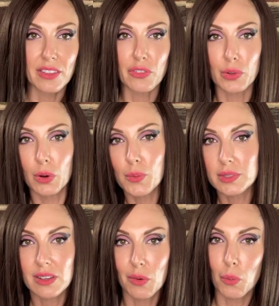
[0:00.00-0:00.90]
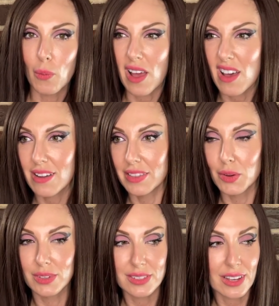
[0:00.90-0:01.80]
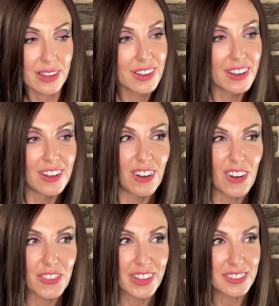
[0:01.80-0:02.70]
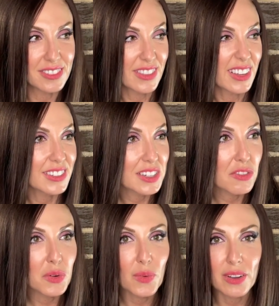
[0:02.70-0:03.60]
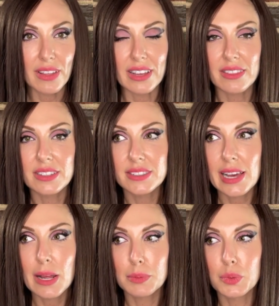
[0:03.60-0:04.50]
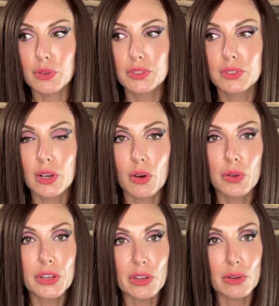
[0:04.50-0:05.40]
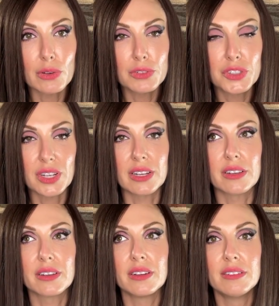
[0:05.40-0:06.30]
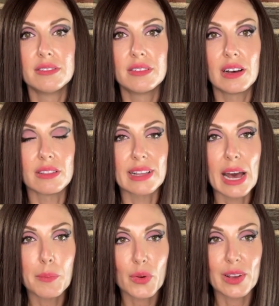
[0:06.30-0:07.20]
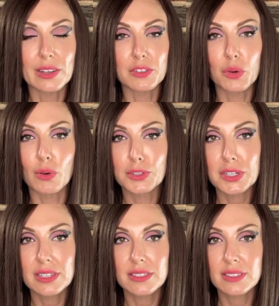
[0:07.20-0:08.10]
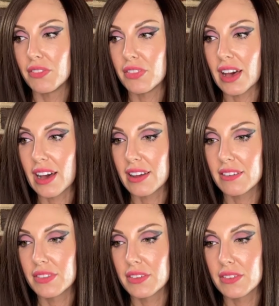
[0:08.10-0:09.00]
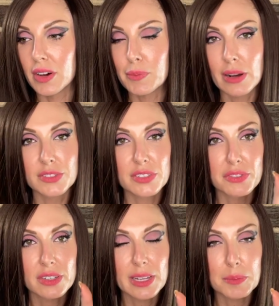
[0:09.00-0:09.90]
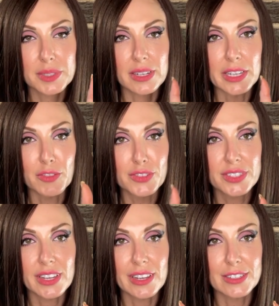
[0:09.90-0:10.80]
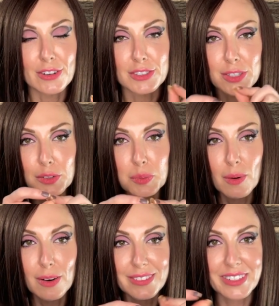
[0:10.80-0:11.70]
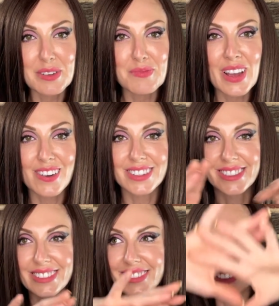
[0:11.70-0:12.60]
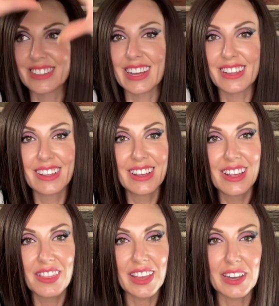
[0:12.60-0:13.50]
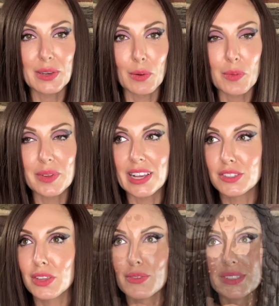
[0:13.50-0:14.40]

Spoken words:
floor was all wet, and there was like all these things everywhere. Like the setups were so huge and elaborate and gorgeous that the amount of clips that you've seen are so small in comparison to like the enormity. So there